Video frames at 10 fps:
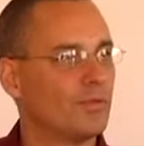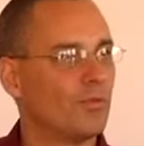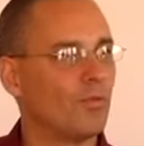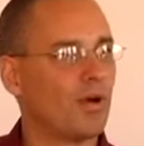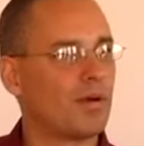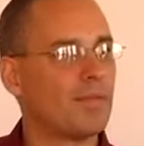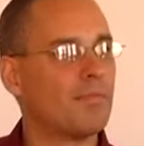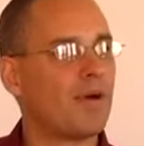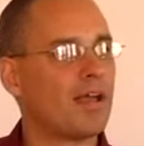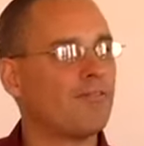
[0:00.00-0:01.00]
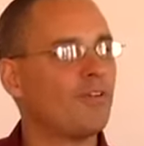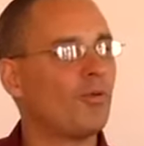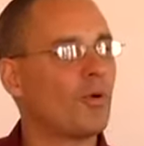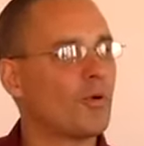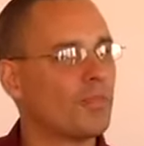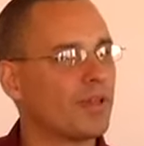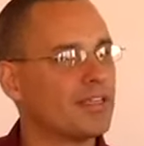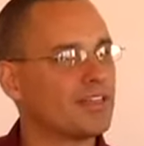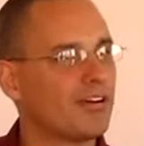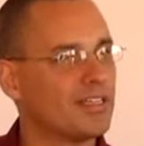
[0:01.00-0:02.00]
We want to be mindful where we
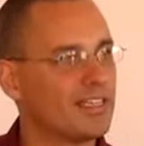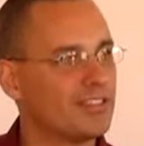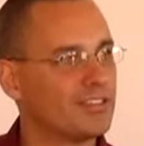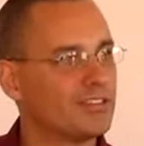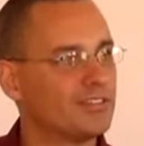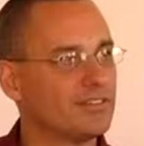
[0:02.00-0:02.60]
place our attention.